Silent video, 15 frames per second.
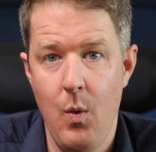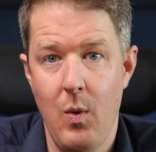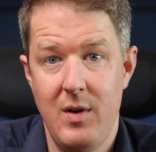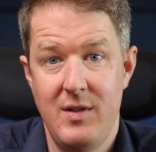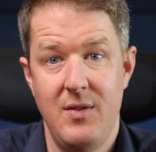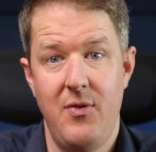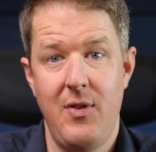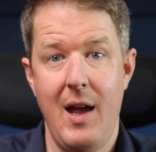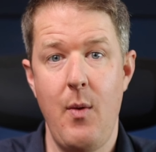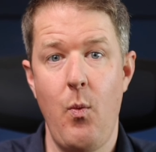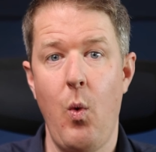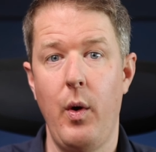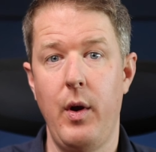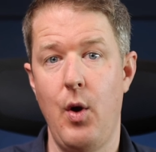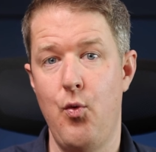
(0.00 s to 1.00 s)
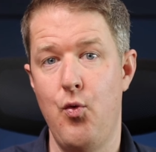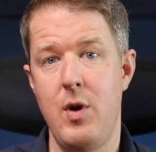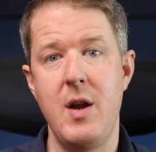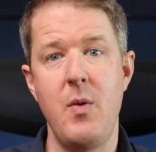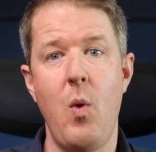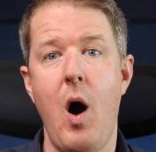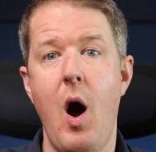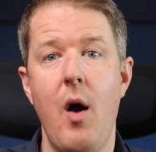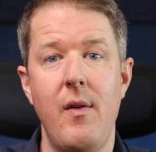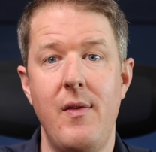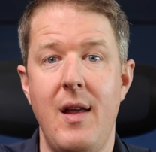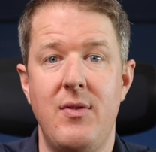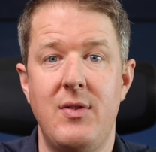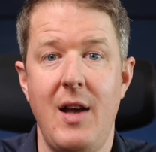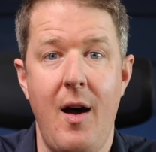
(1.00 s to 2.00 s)
Whereas if they want a rewire and
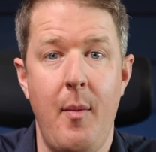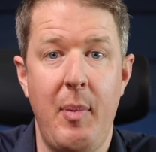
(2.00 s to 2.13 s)
they've set a